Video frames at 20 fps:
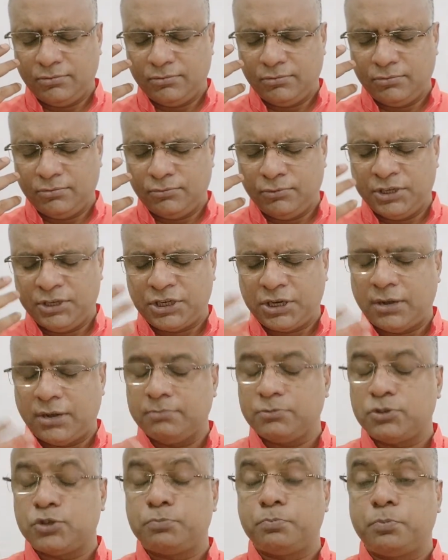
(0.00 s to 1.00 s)
which
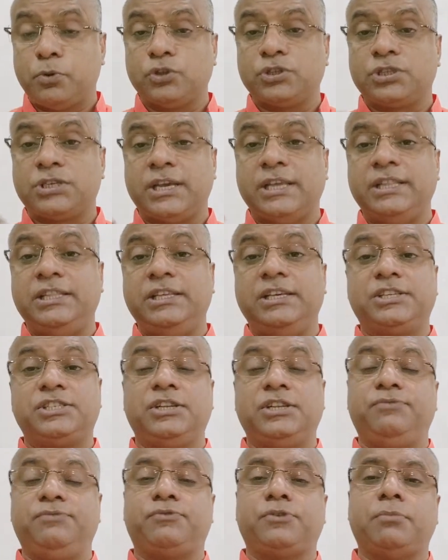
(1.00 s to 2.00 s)
comes
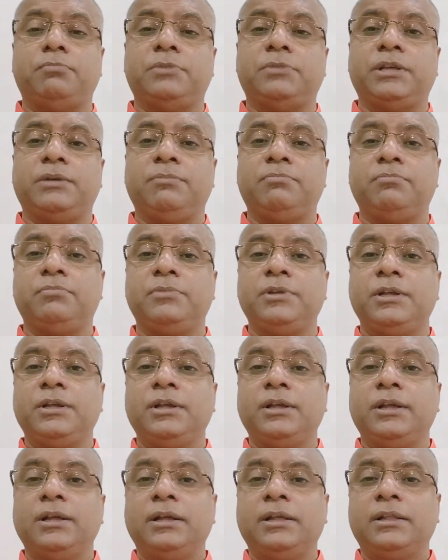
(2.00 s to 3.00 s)
spontaneously from them,
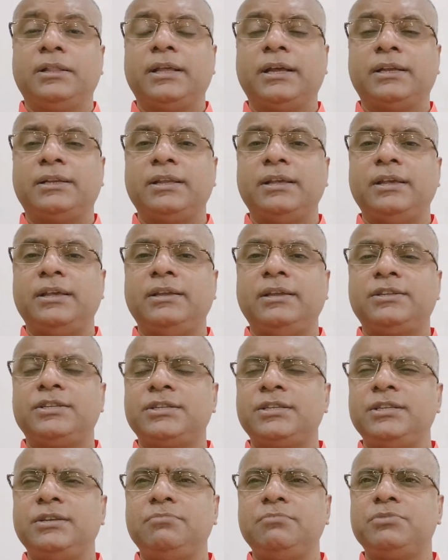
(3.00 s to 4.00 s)
that it
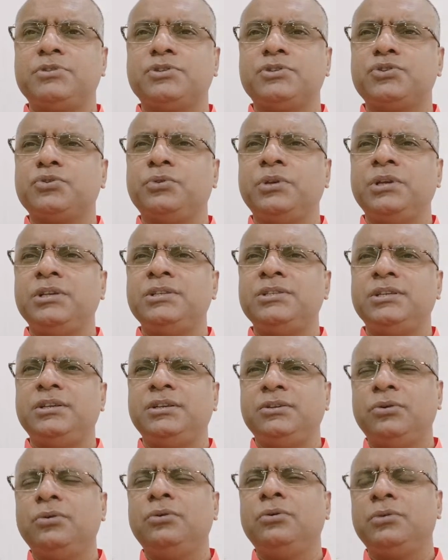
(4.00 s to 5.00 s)
seems so
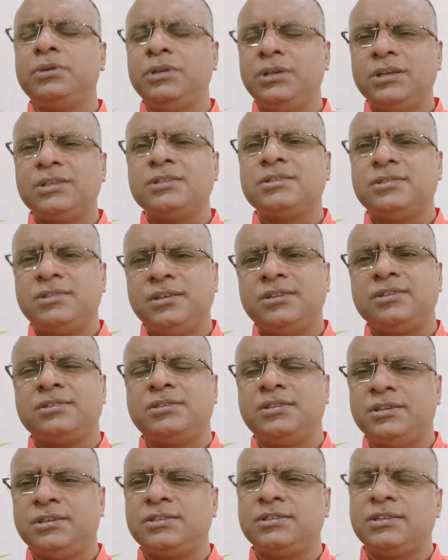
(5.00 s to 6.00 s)
easy. Oh yes,
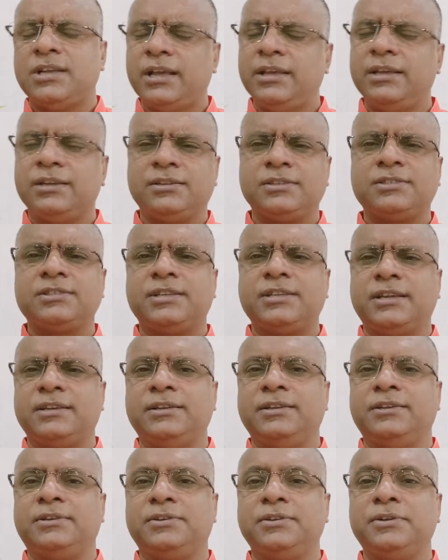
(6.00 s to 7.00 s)
this, I understand
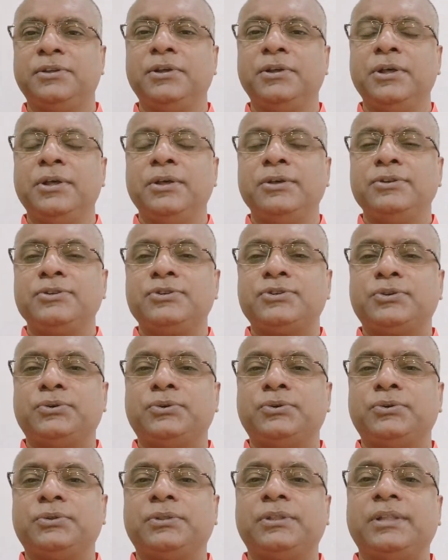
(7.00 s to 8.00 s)
it.
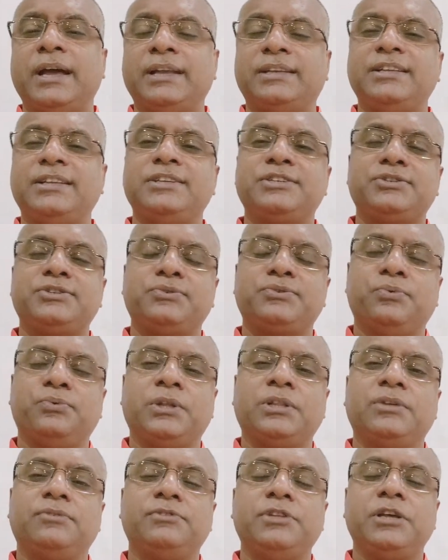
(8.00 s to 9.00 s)
So that is
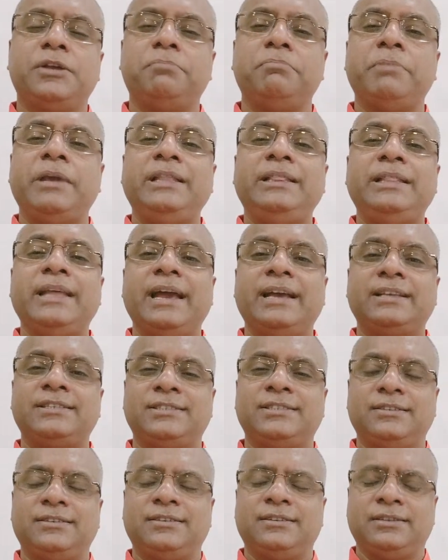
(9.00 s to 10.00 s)
one of their main
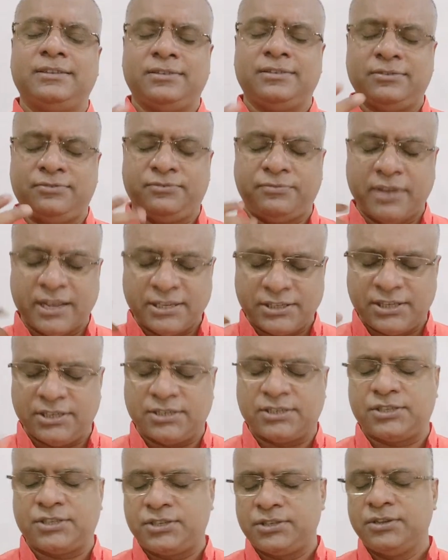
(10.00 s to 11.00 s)

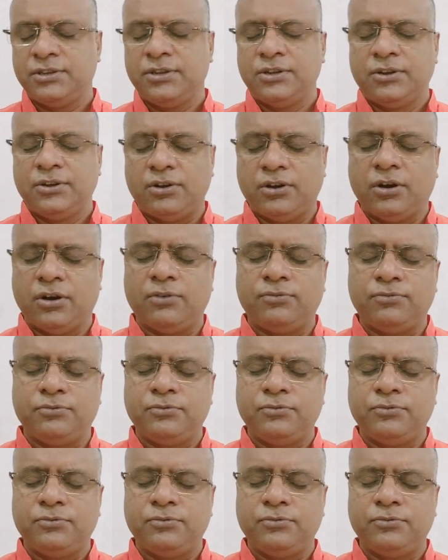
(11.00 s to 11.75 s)
facets of